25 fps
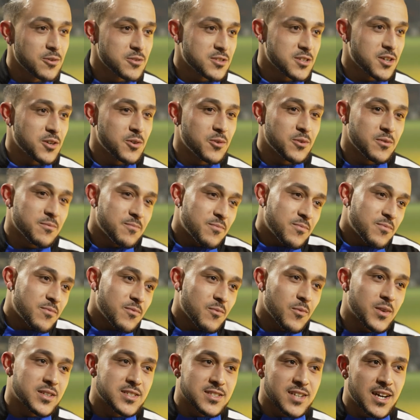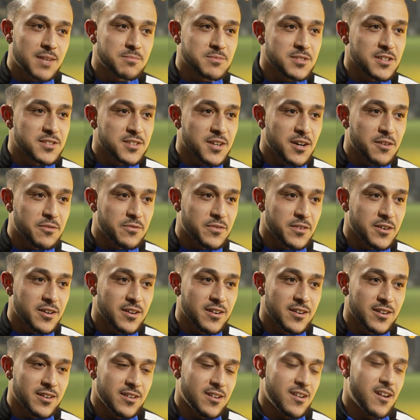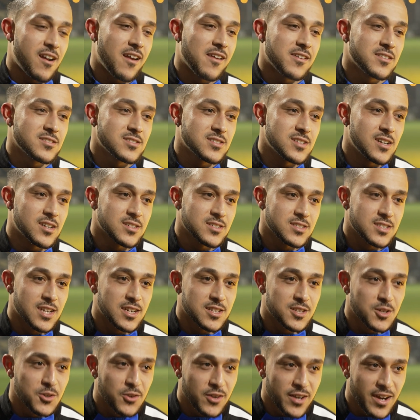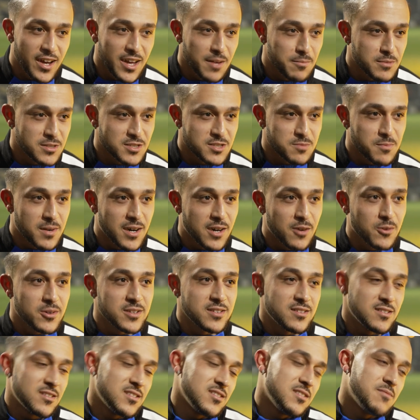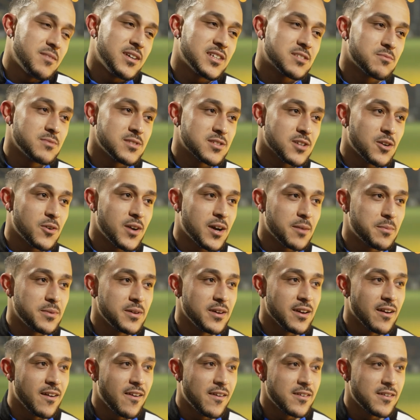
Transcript: So when times are tough, I just get to look at him and smile, and it makes me so happy.